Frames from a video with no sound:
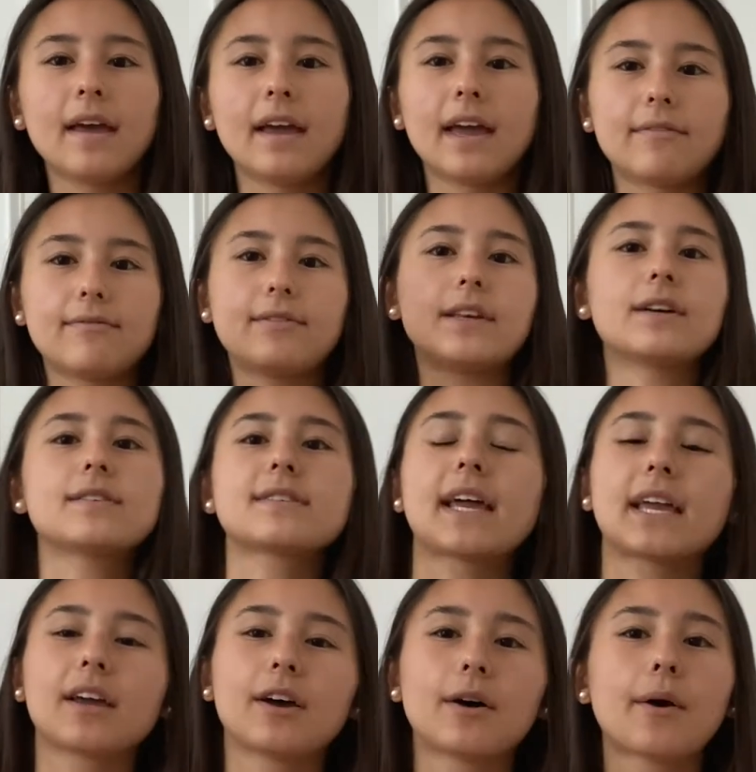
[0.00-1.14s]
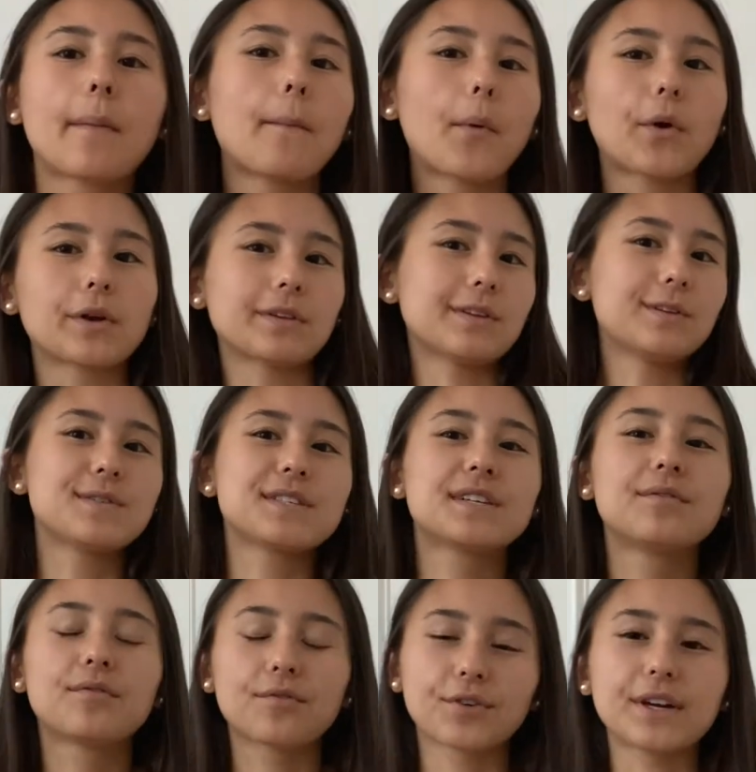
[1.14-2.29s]
it feels like more loose
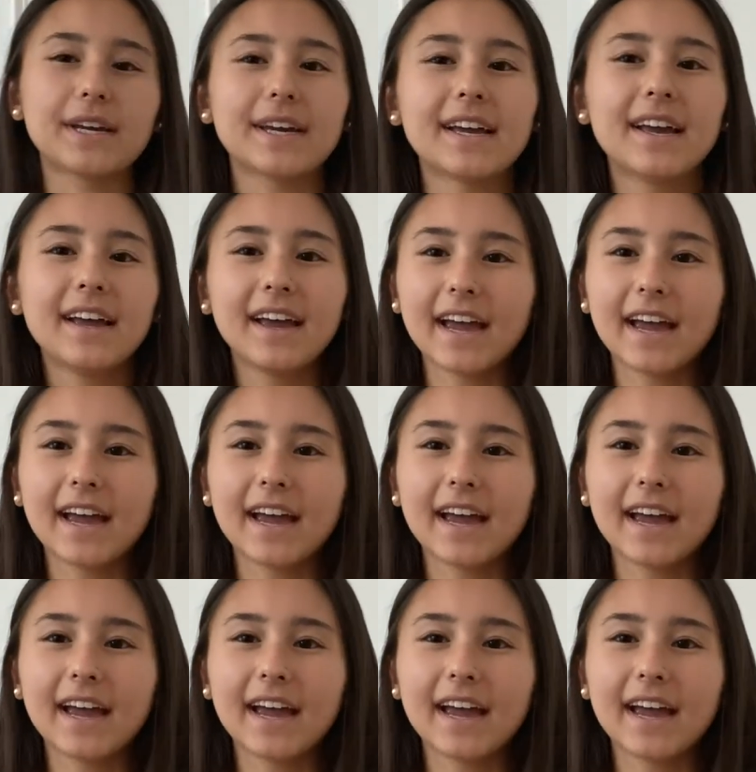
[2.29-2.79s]
and free.